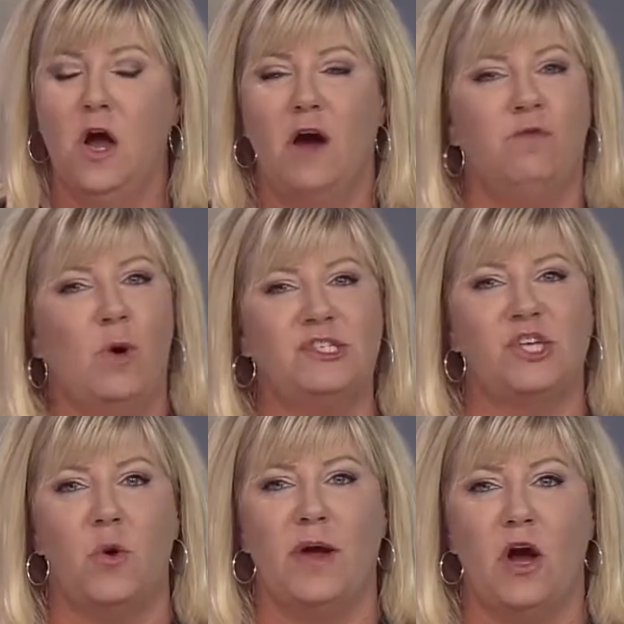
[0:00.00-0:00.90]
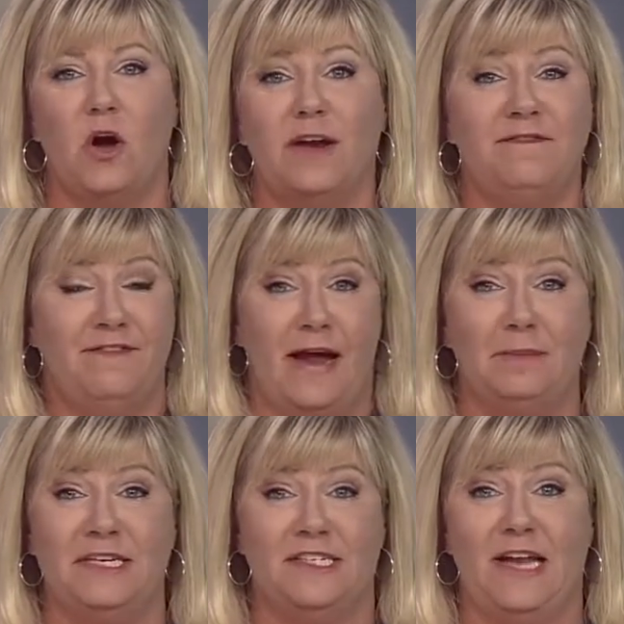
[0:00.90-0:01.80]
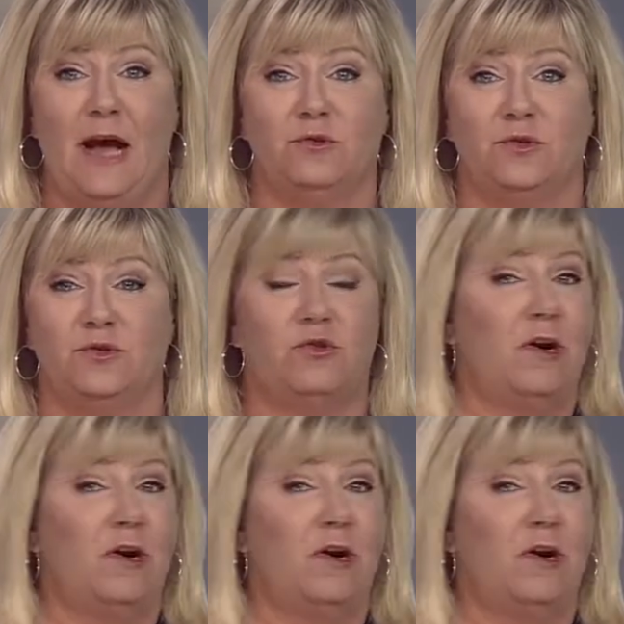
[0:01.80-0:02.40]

of what's going on in families and households